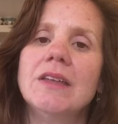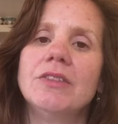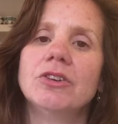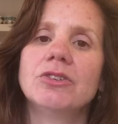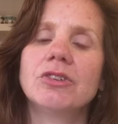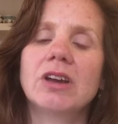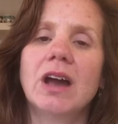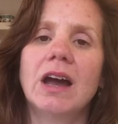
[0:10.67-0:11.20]

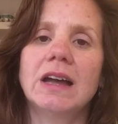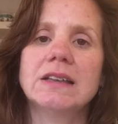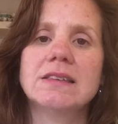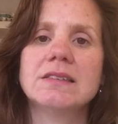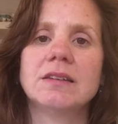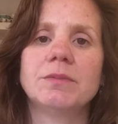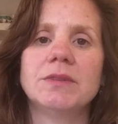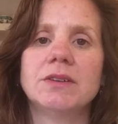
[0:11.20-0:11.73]
There's a
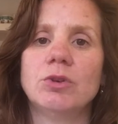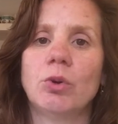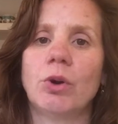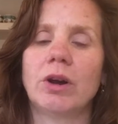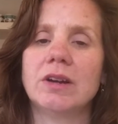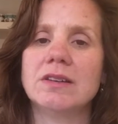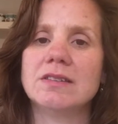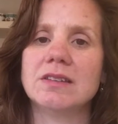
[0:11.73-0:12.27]
concept in
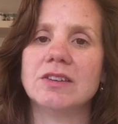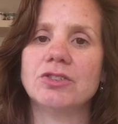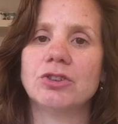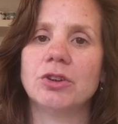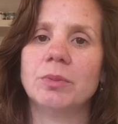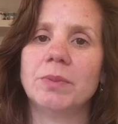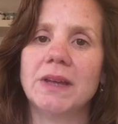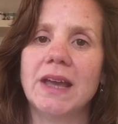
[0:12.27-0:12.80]

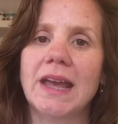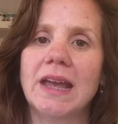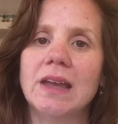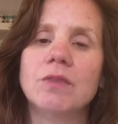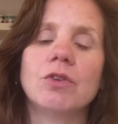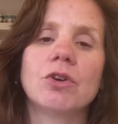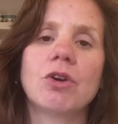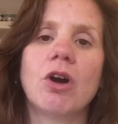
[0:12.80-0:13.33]
organizational
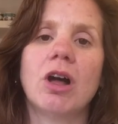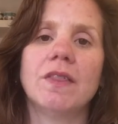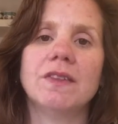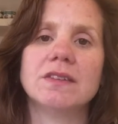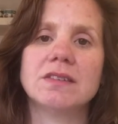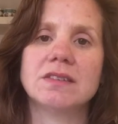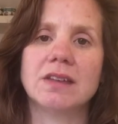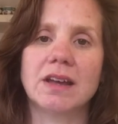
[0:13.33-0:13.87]
behavior called
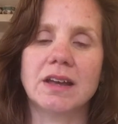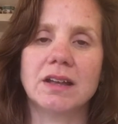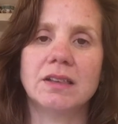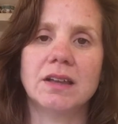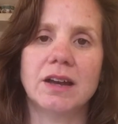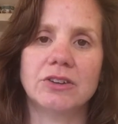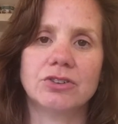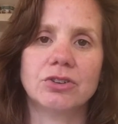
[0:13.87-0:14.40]
the
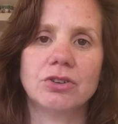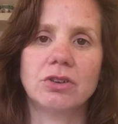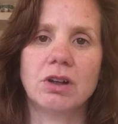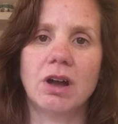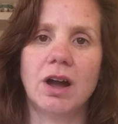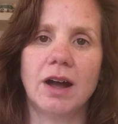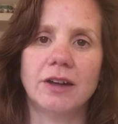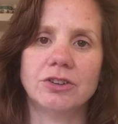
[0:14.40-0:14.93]
psychological
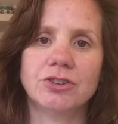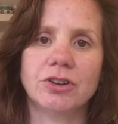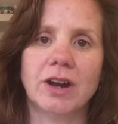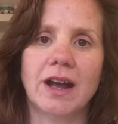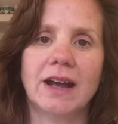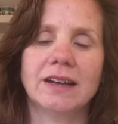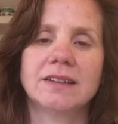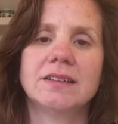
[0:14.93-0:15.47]

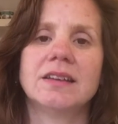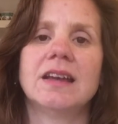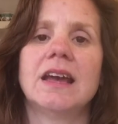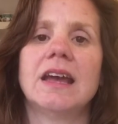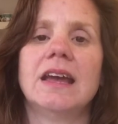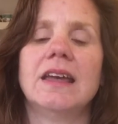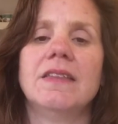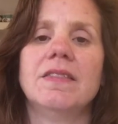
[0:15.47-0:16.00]
contract,
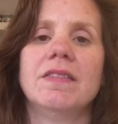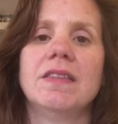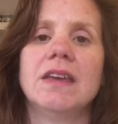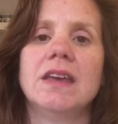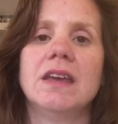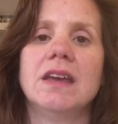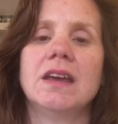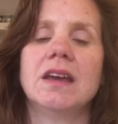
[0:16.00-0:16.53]
and
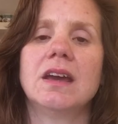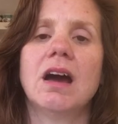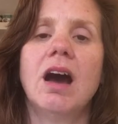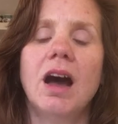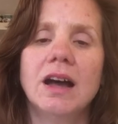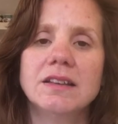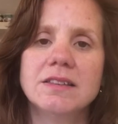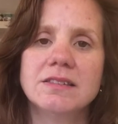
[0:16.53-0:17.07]
the
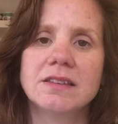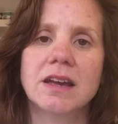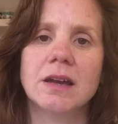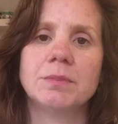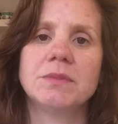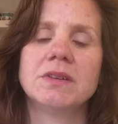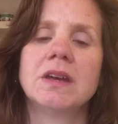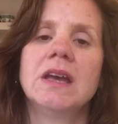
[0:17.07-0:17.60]

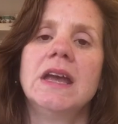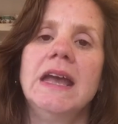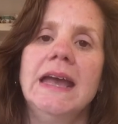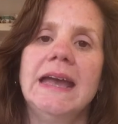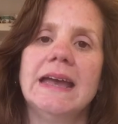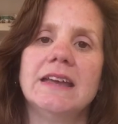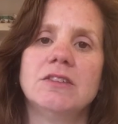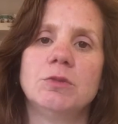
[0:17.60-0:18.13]
concept
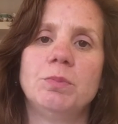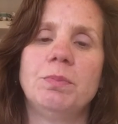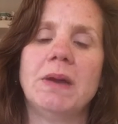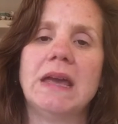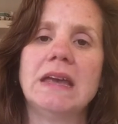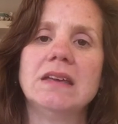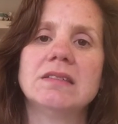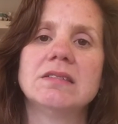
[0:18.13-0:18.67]
is
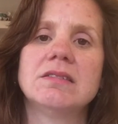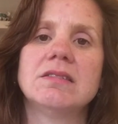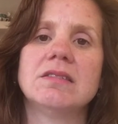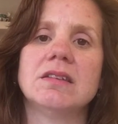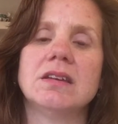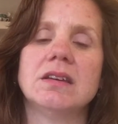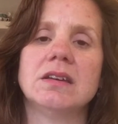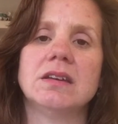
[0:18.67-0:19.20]

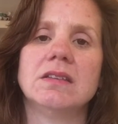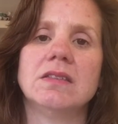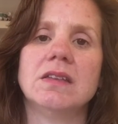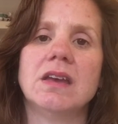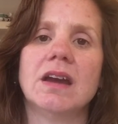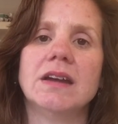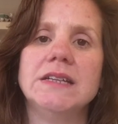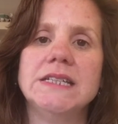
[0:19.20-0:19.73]
based in
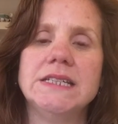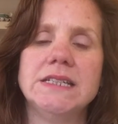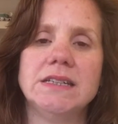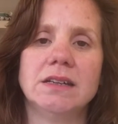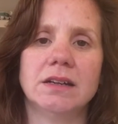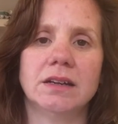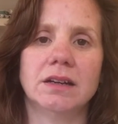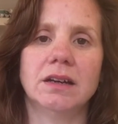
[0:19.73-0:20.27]
the
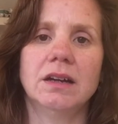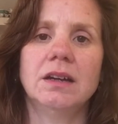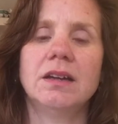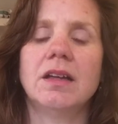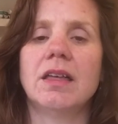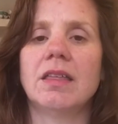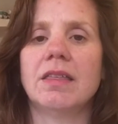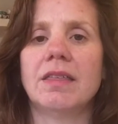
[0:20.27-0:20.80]
idea
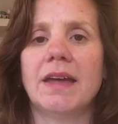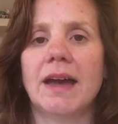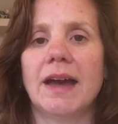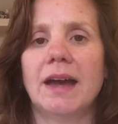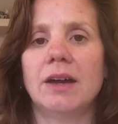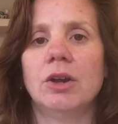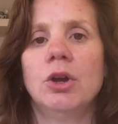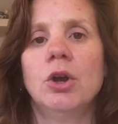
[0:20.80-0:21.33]

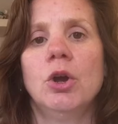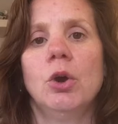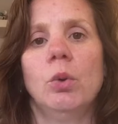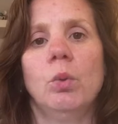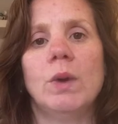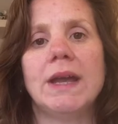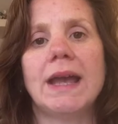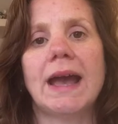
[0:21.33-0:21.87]
that
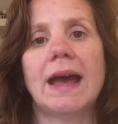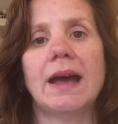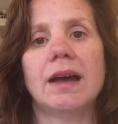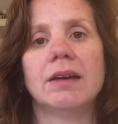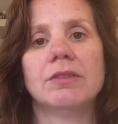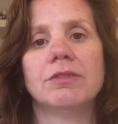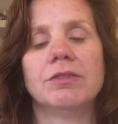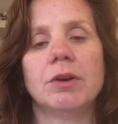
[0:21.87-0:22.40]
we
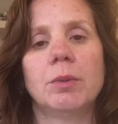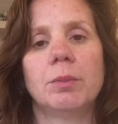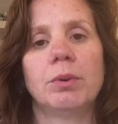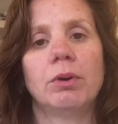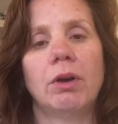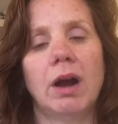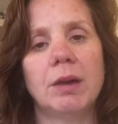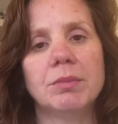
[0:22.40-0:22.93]
have
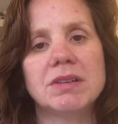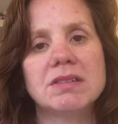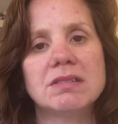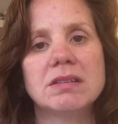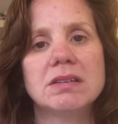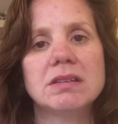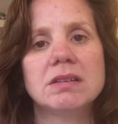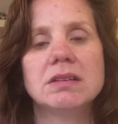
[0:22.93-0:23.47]

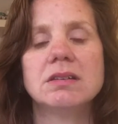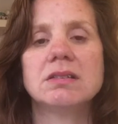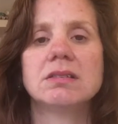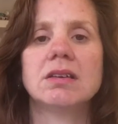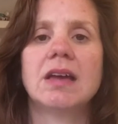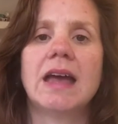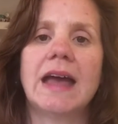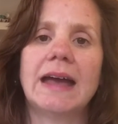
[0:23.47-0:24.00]

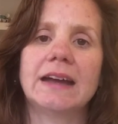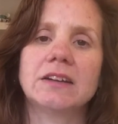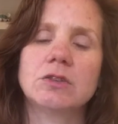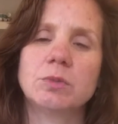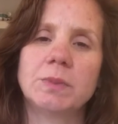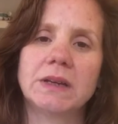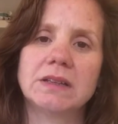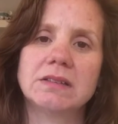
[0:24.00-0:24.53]
promises,
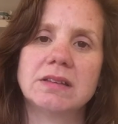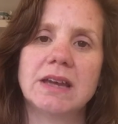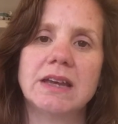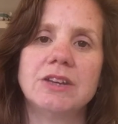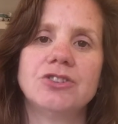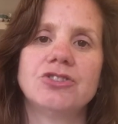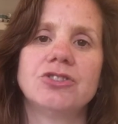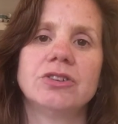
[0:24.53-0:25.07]

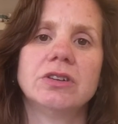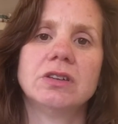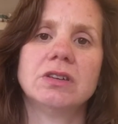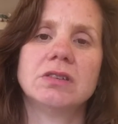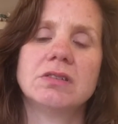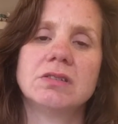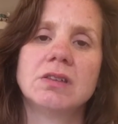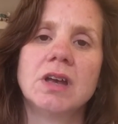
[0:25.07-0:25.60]

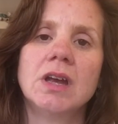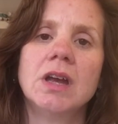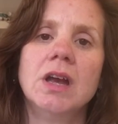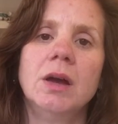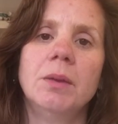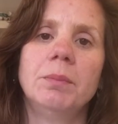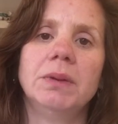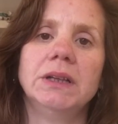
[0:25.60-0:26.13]
expectations,
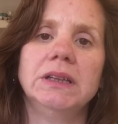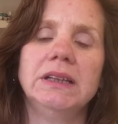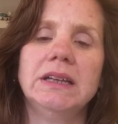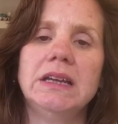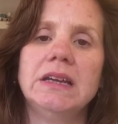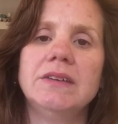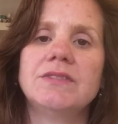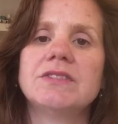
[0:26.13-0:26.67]

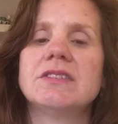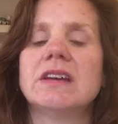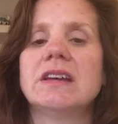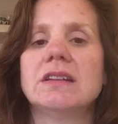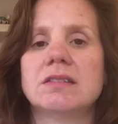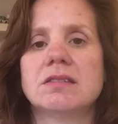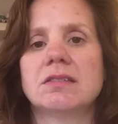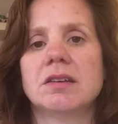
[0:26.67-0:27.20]
beliefs,
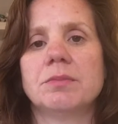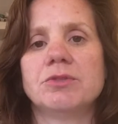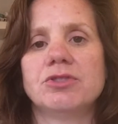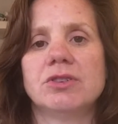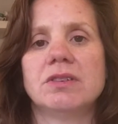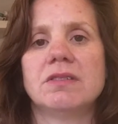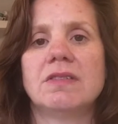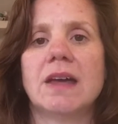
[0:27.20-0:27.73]
and
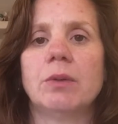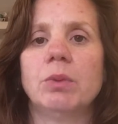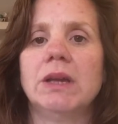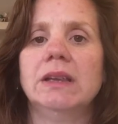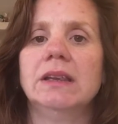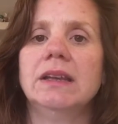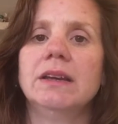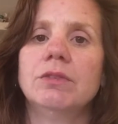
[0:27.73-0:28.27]
assumptions that
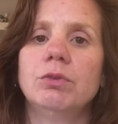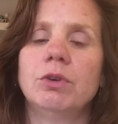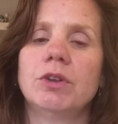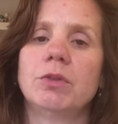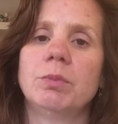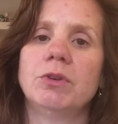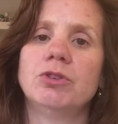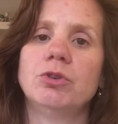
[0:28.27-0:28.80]
we live
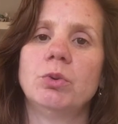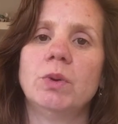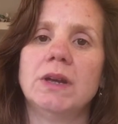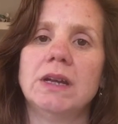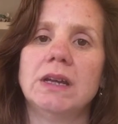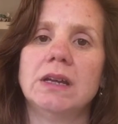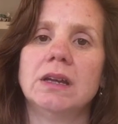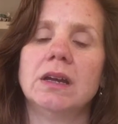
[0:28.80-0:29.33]
with
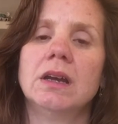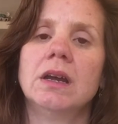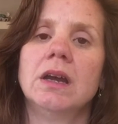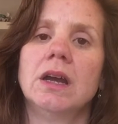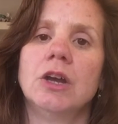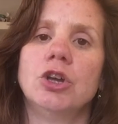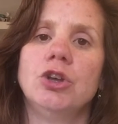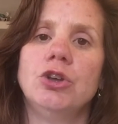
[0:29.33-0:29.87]
between
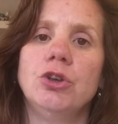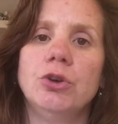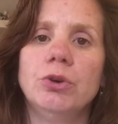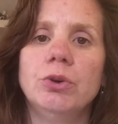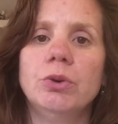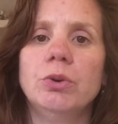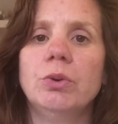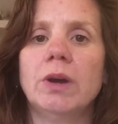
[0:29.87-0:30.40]

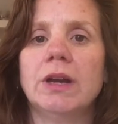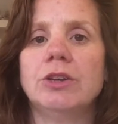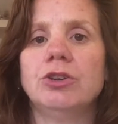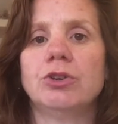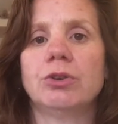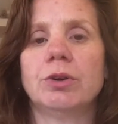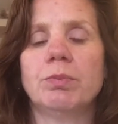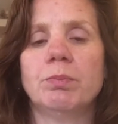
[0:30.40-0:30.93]
you and
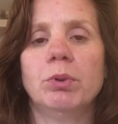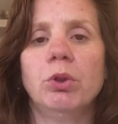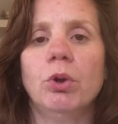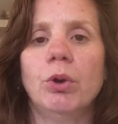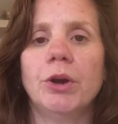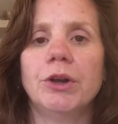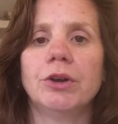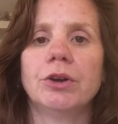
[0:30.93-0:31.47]
your
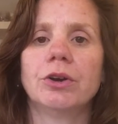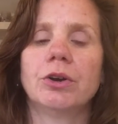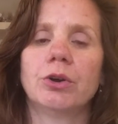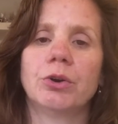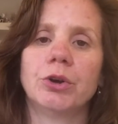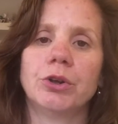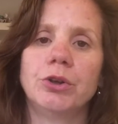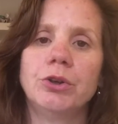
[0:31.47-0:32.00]
employer,
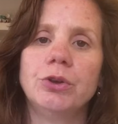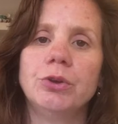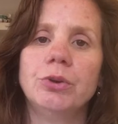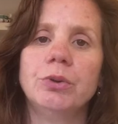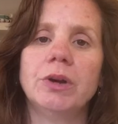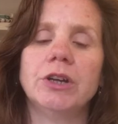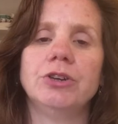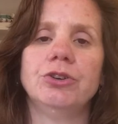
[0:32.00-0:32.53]
or
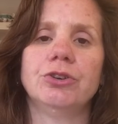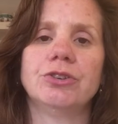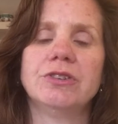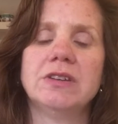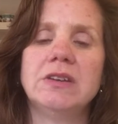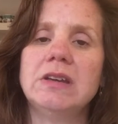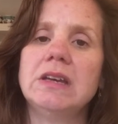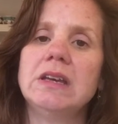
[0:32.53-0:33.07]
you and your
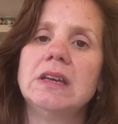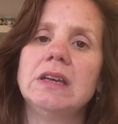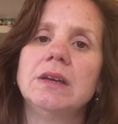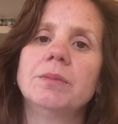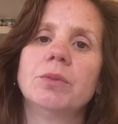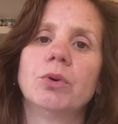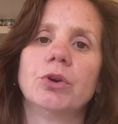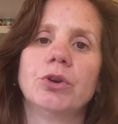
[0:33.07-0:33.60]

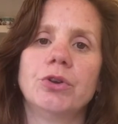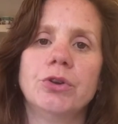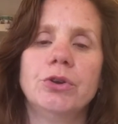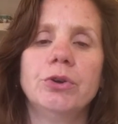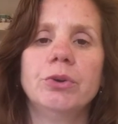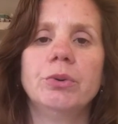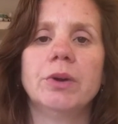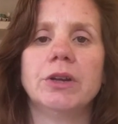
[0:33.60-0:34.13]
team, or
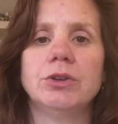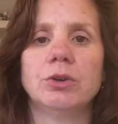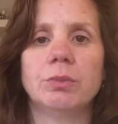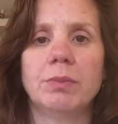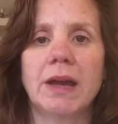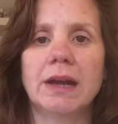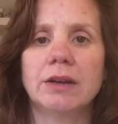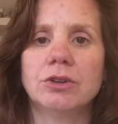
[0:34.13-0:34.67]
you and your
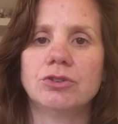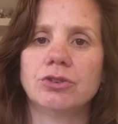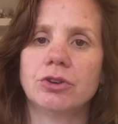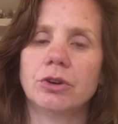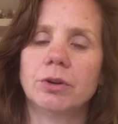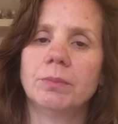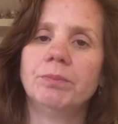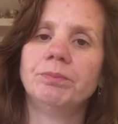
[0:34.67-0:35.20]

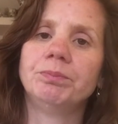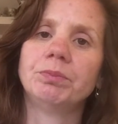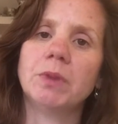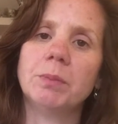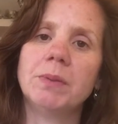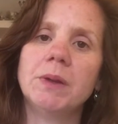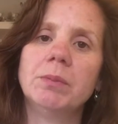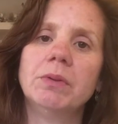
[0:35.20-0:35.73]
manager,
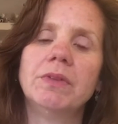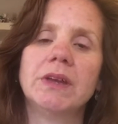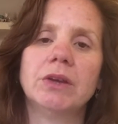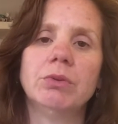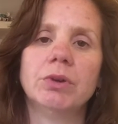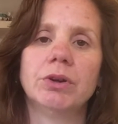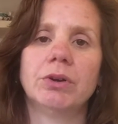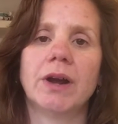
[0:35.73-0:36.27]
the people that
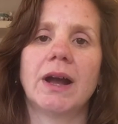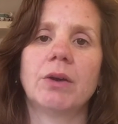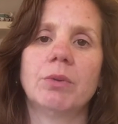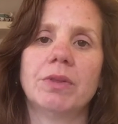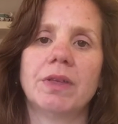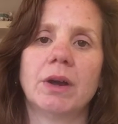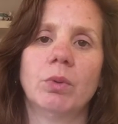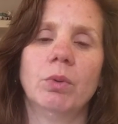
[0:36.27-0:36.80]
you interact
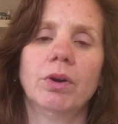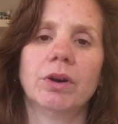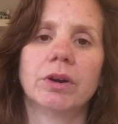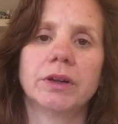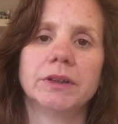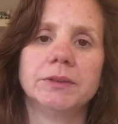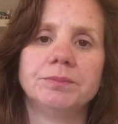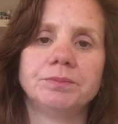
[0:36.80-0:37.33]
with at
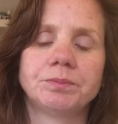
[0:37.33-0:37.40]
work.